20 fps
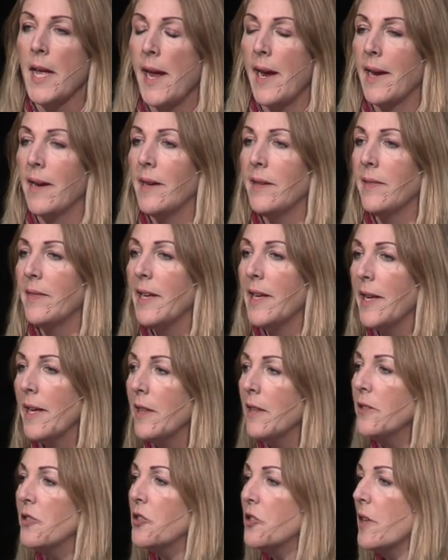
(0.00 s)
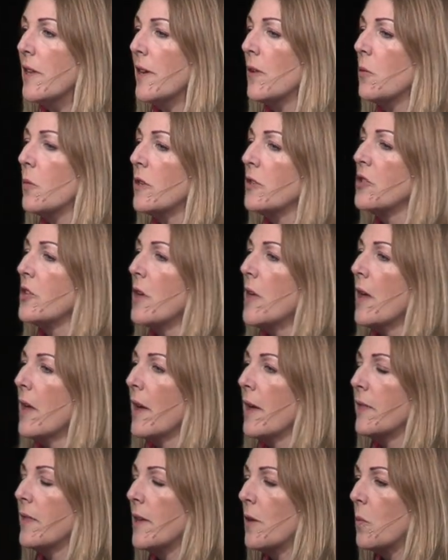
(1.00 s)
And in the English language,
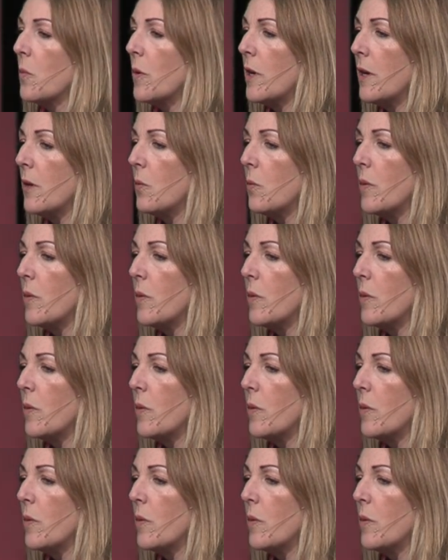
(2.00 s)
I think we,